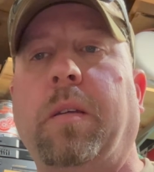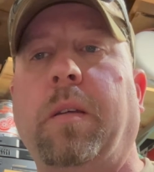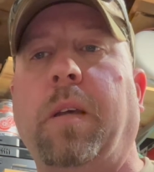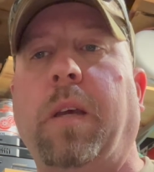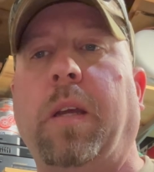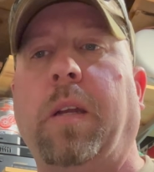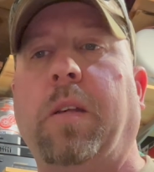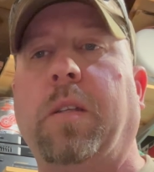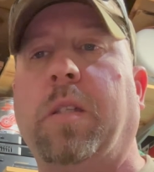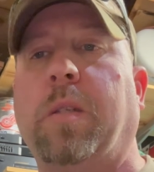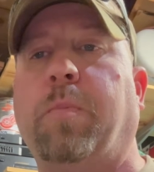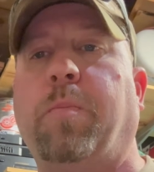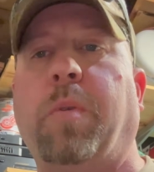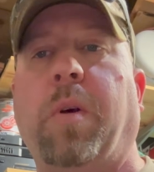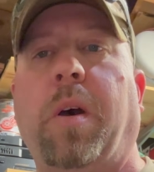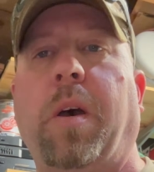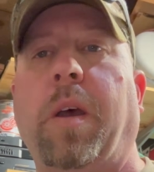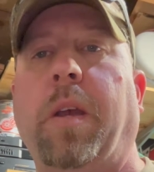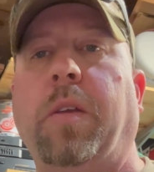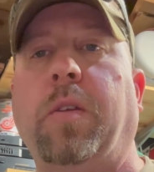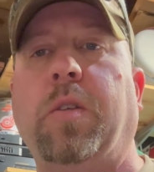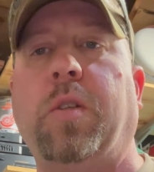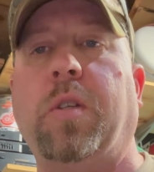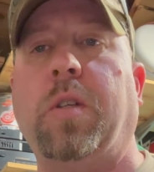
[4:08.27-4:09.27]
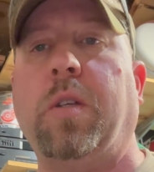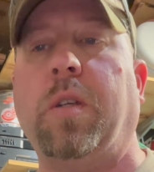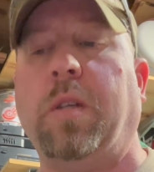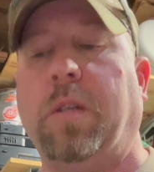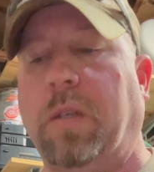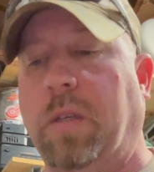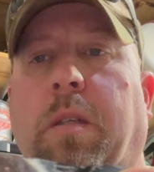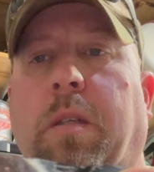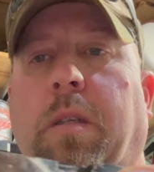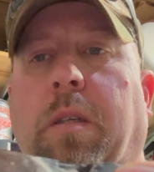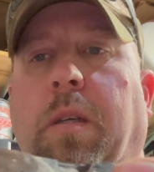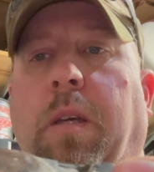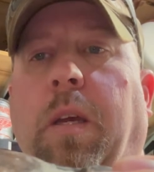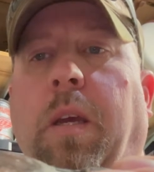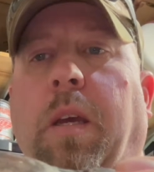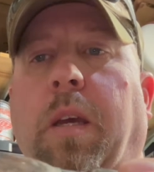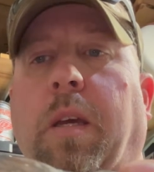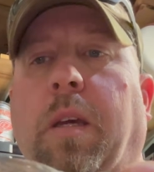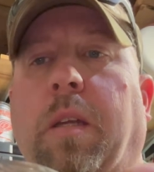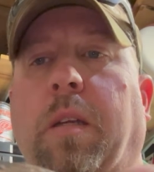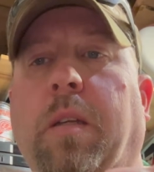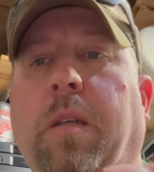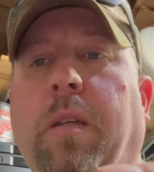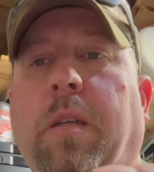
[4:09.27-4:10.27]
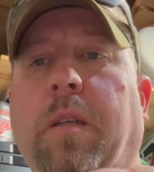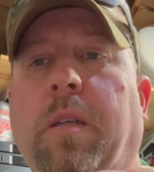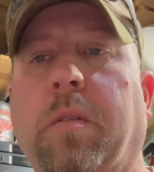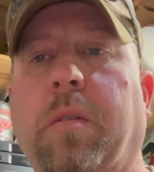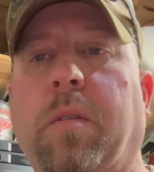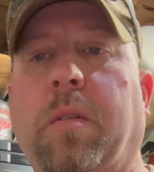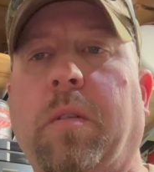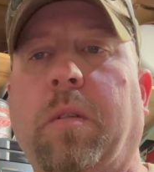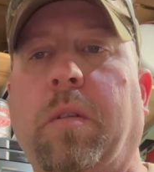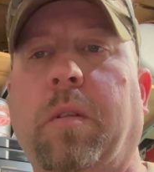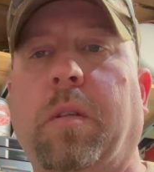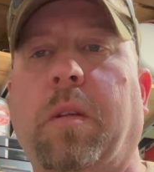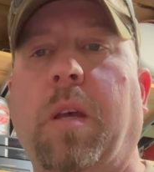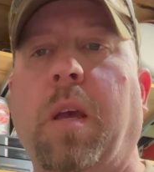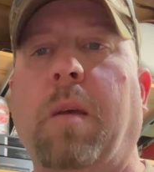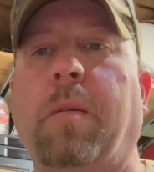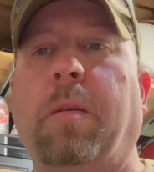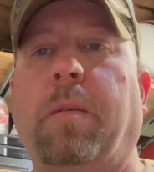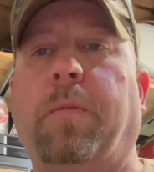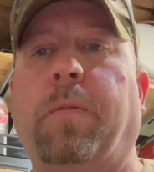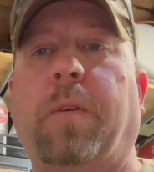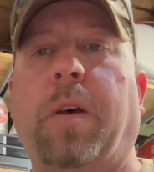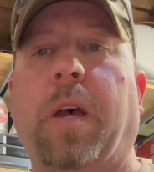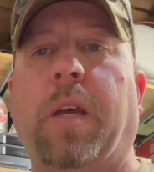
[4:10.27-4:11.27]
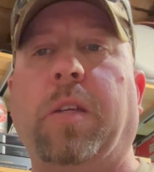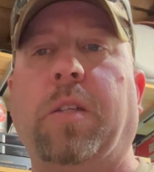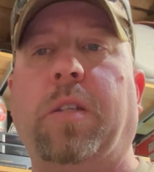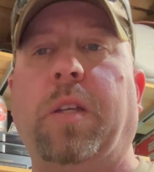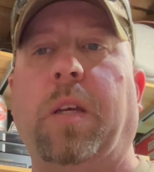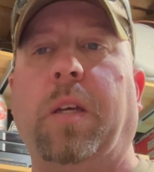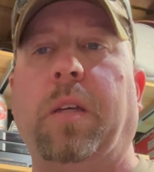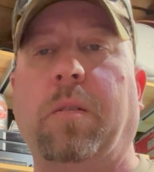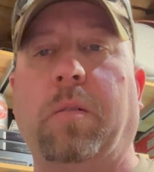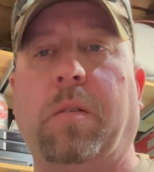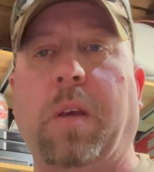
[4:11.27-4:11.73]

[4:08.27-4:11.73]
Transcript: and a sponge and camouflaged it.